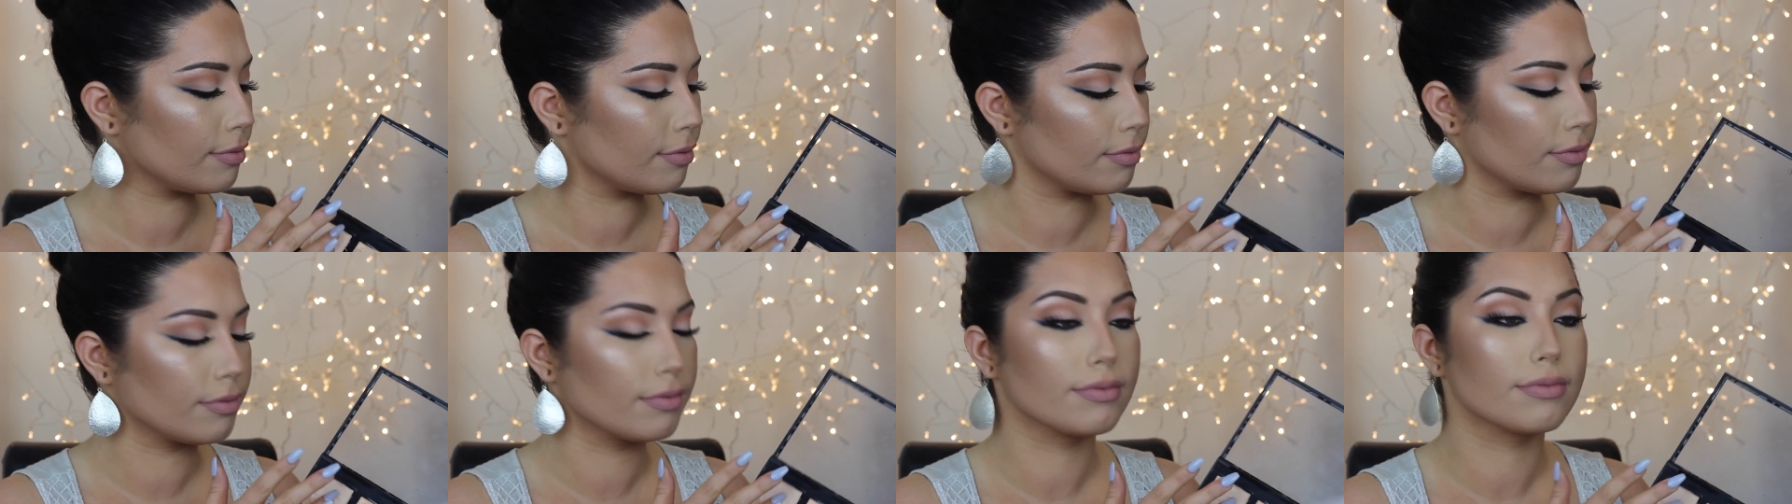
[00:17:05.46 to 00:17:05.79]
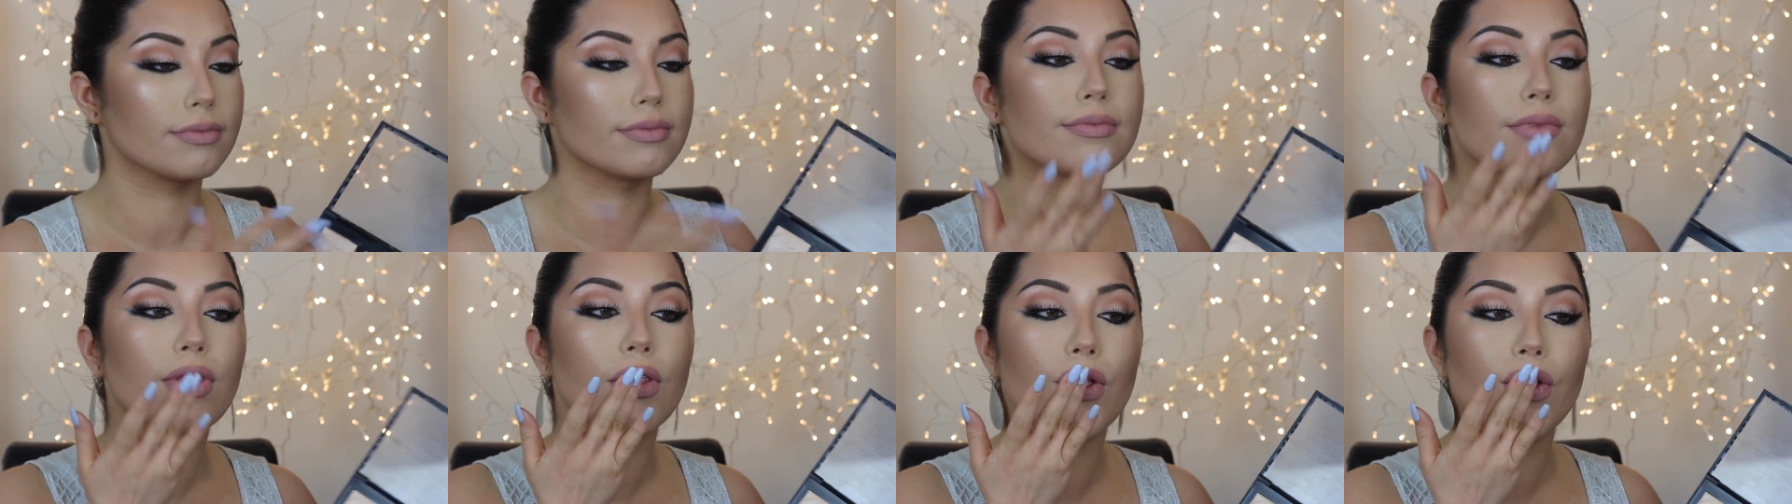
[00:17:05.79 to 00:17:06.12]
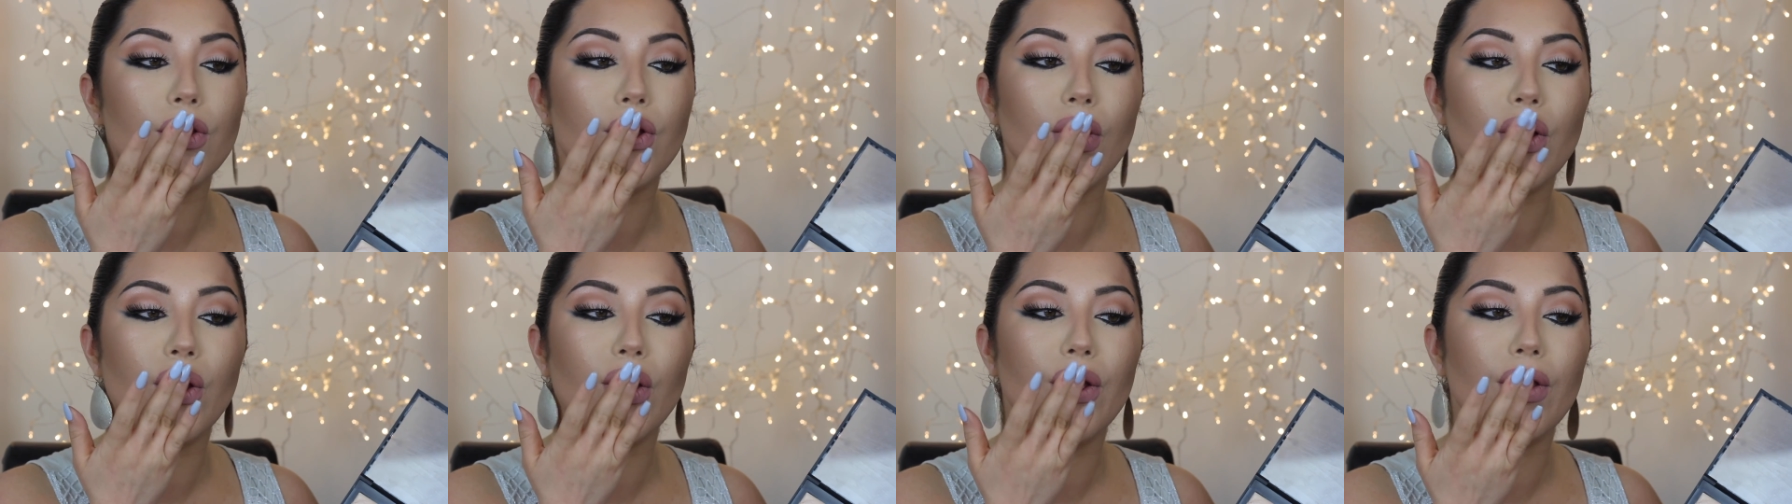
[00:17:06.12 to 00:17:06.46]
Um, I just
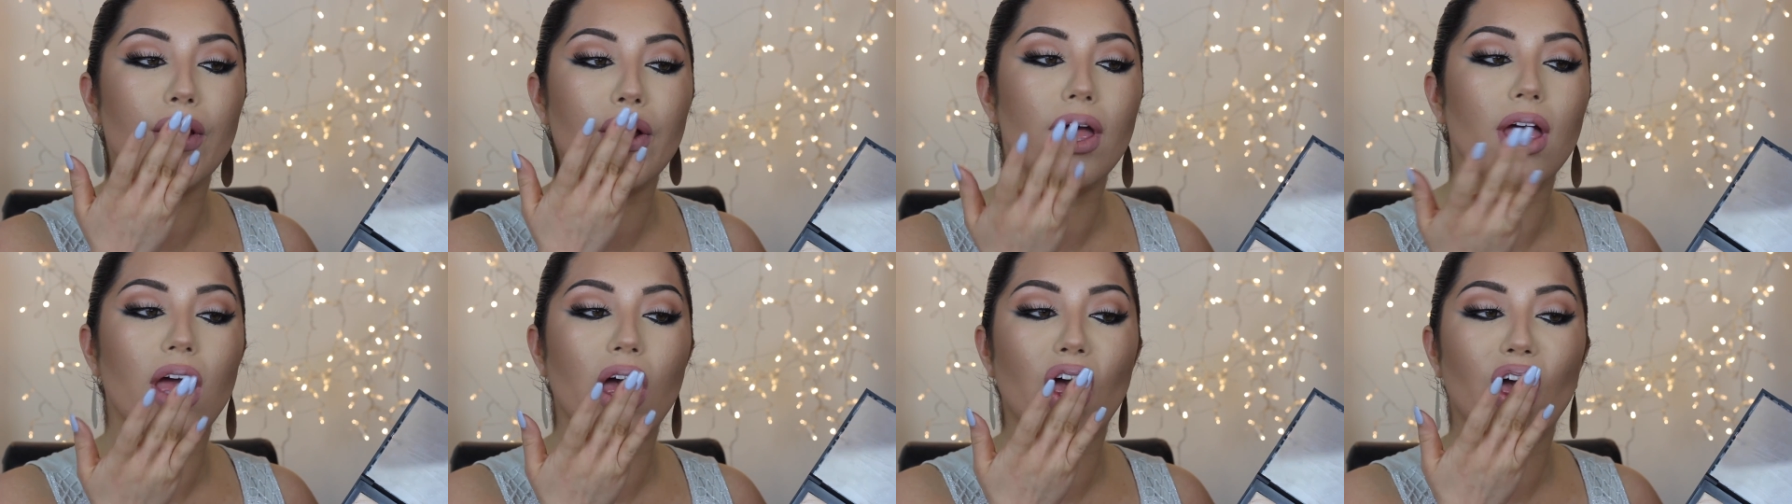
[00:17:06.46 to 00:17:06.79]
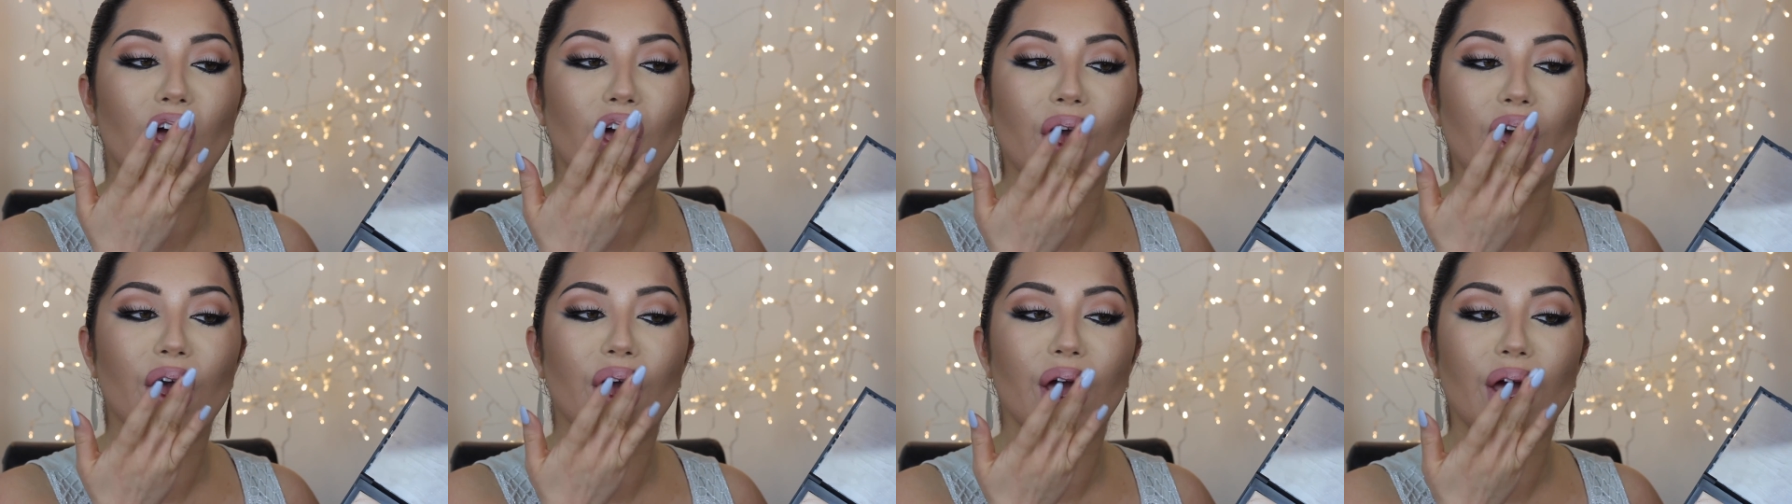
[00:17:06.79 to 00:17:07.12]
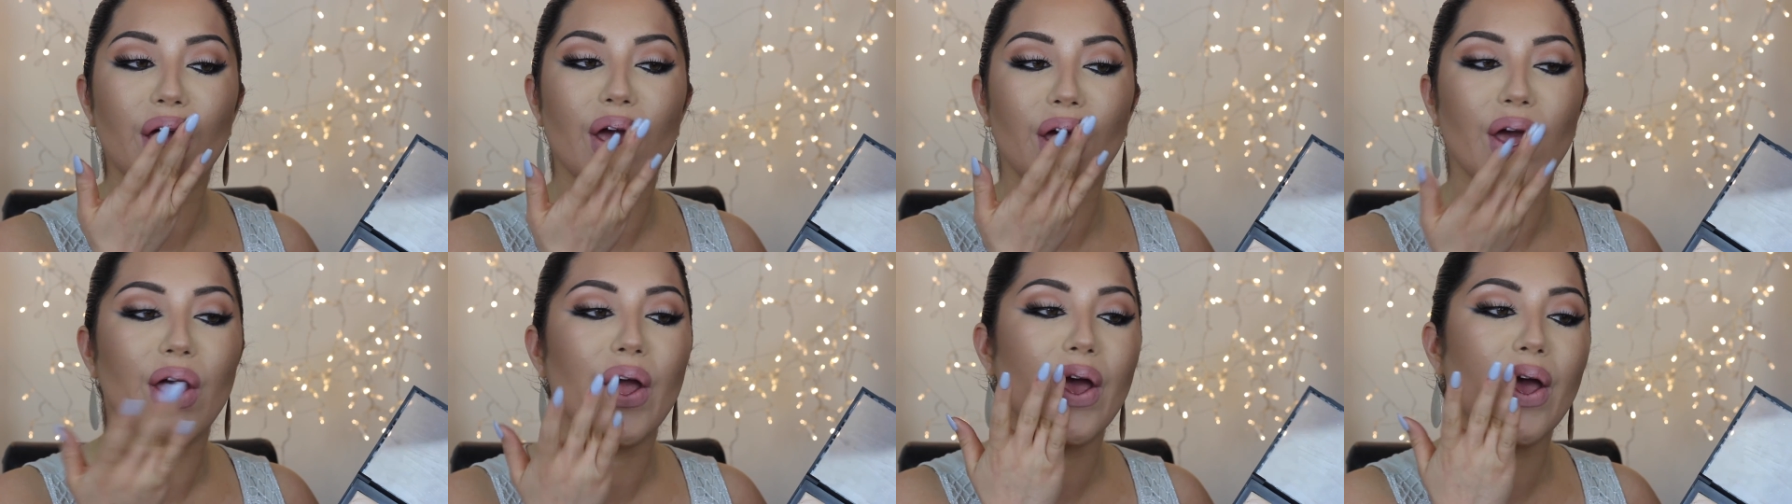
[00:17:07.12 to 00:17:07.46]
put that on the center of
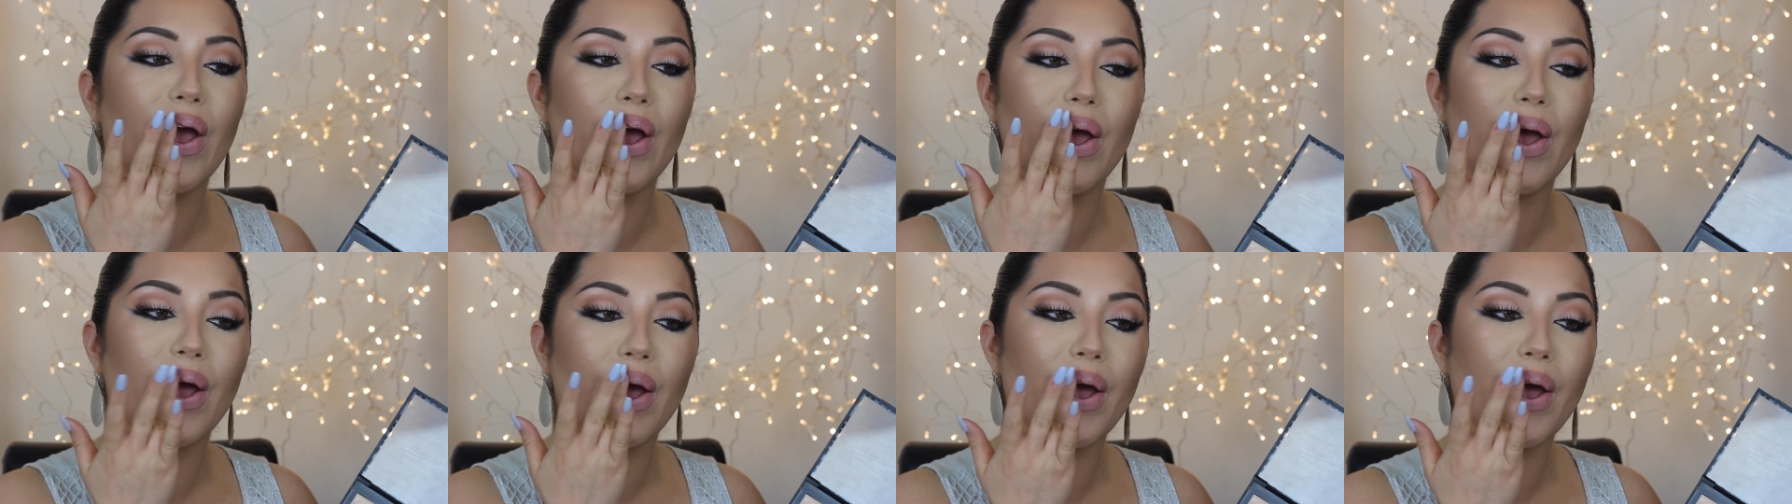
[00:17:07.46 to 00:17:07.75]
my mouth